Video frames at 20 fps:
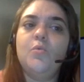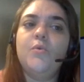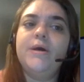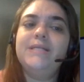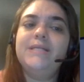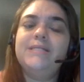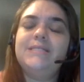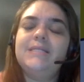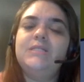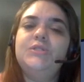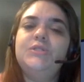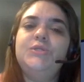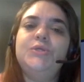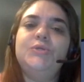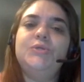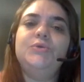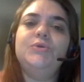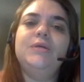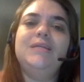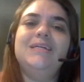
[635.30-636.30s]
wanted
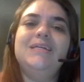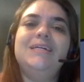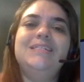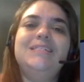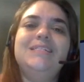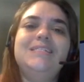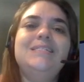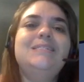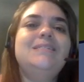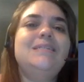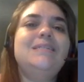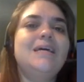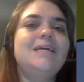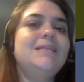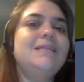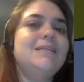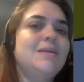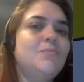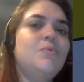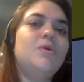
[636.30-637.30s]
to
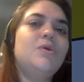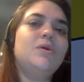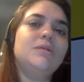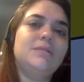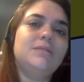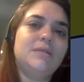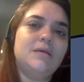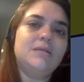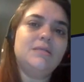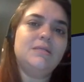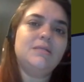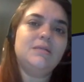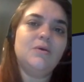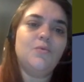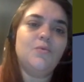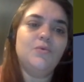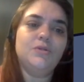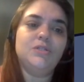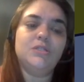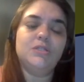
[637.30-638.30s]
understand the process,
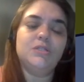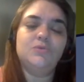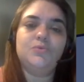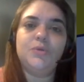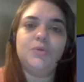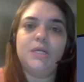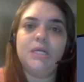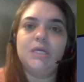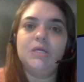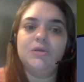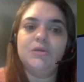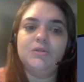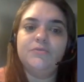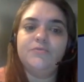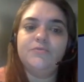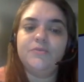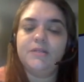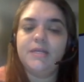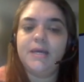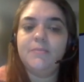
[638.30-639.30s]
which is really good
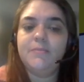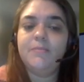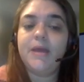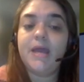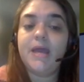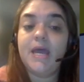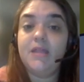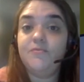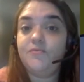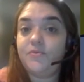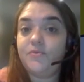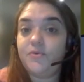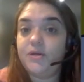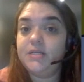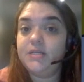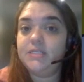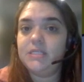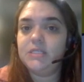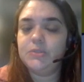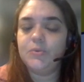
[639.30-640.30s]
for them and for
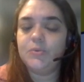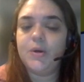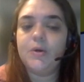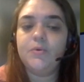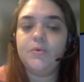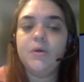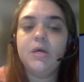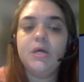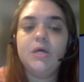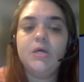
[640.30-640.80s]
us as well.